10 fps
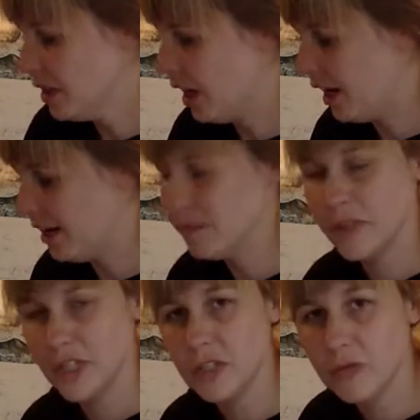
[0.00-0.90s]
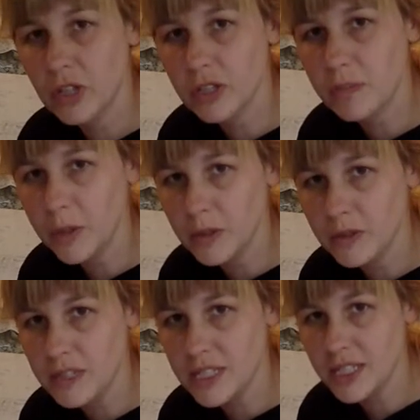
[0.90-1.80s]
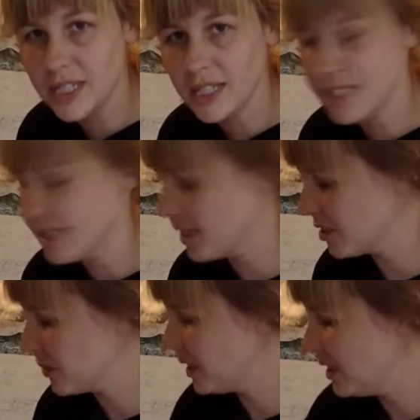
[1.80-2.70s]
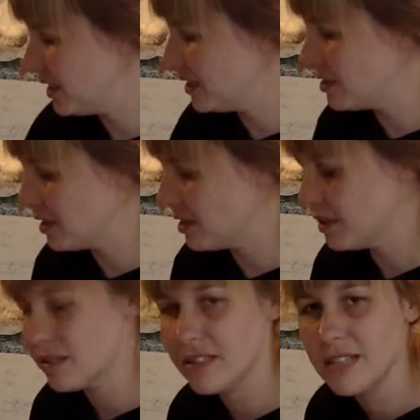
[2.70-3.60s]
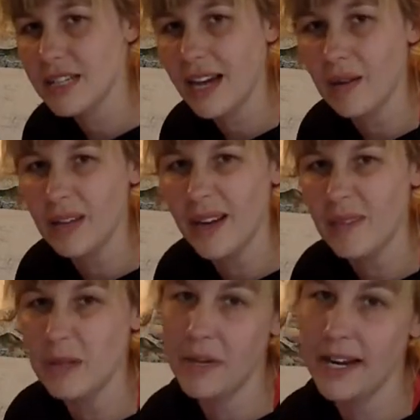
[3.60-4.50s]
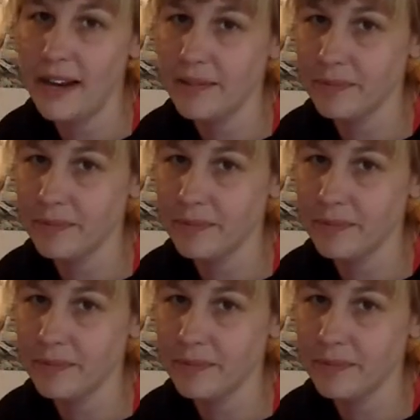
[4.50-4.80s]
that your rolling boil started, and that's when you need to count down your minute.